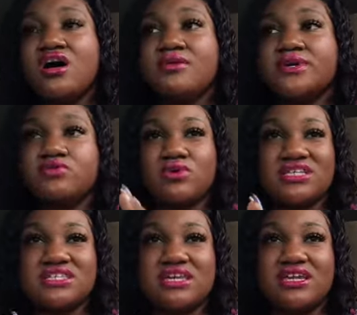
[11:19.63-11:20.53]
It
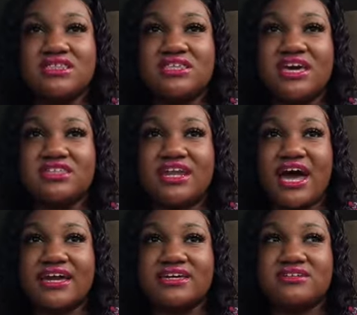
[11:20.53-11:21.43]
wasn't anything that
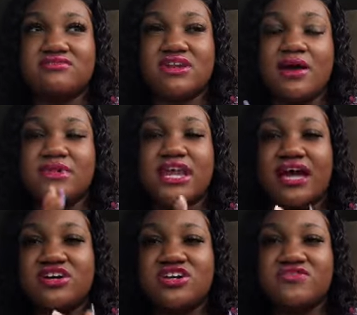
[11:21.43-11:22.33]
I
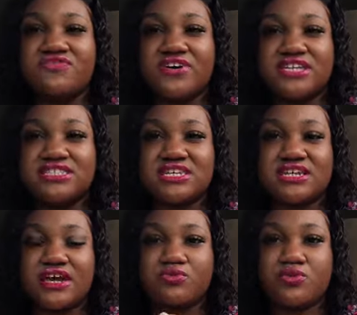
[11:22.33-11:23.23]
could have fixed
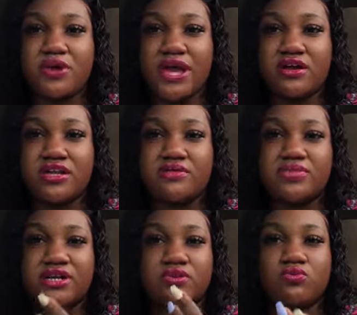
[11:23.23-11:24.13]
it and repaired
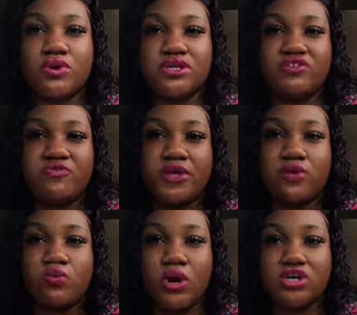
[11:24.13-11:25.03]
it, but it wouldn't have
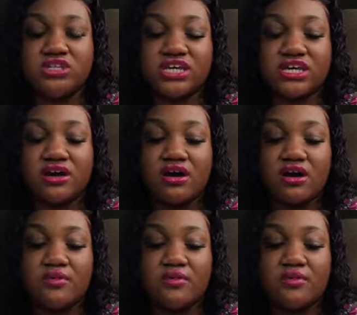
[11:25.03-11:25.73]
been worth it.